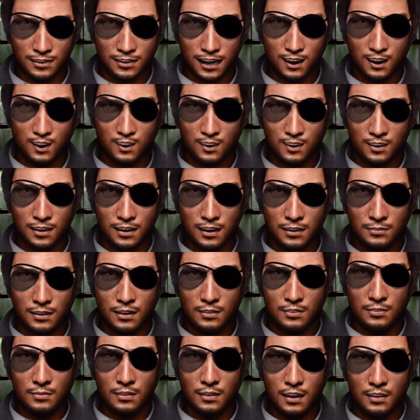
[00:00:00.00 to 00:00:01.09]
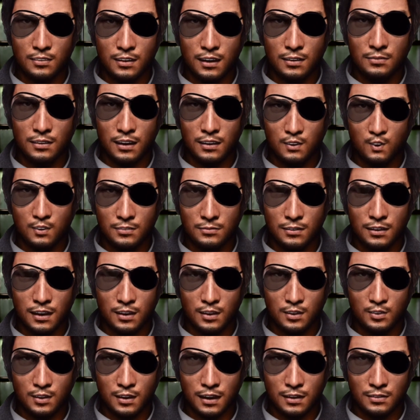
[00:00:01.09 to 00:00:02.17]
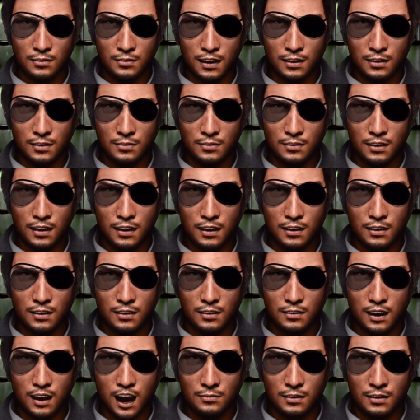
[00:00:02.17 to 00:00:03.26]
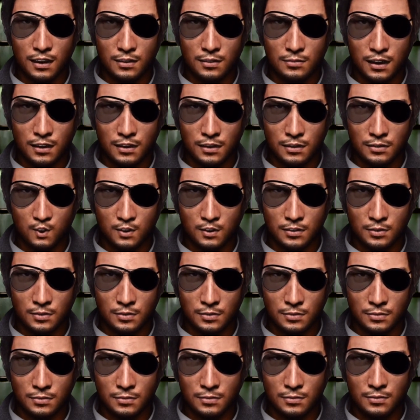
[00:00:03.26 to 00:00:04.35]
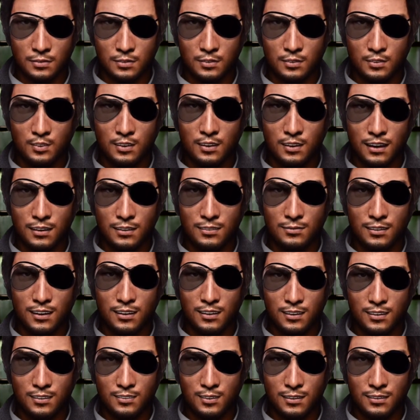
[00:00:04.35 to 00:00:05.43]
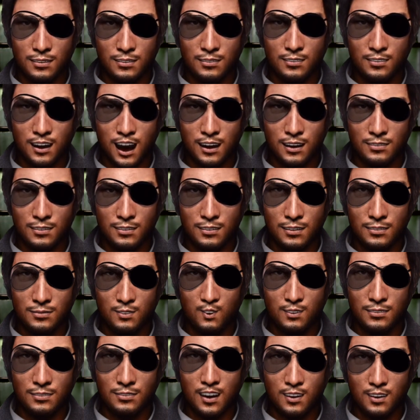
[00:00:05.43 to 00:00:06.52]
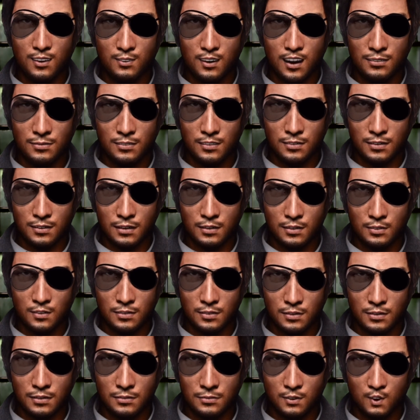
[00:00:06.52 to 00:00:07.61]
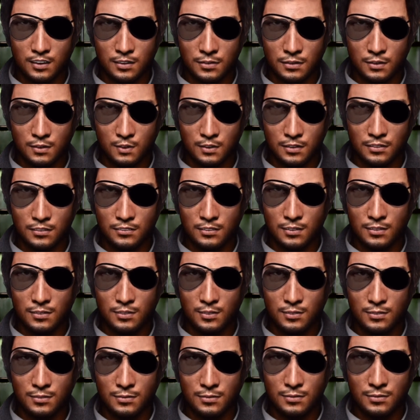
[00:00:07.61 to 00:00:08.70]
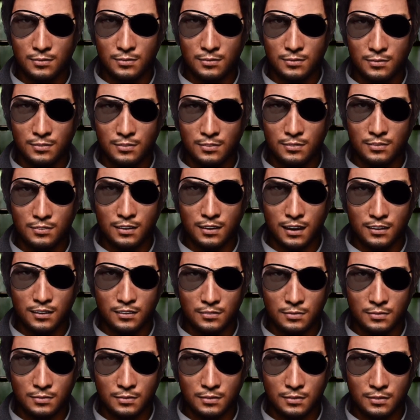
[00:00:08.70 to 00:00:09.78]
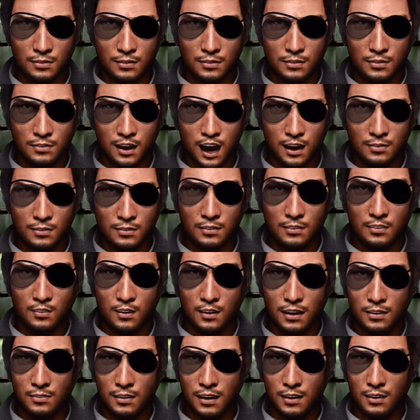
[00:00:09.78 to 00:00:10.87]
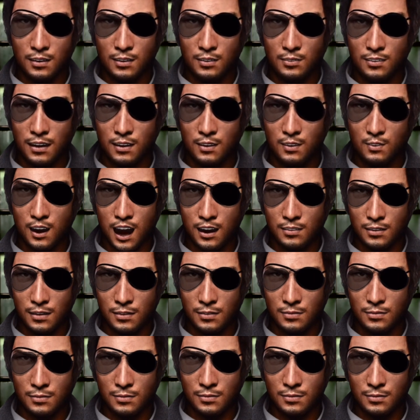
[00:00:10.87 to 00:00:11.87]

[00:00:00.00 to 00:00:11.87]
Anywho, I put that information in on my main YouTube channel page. You can go under the info, and I put it right up in there if you need it for reference. But yeah, that cost a pretty penny, I tell you what.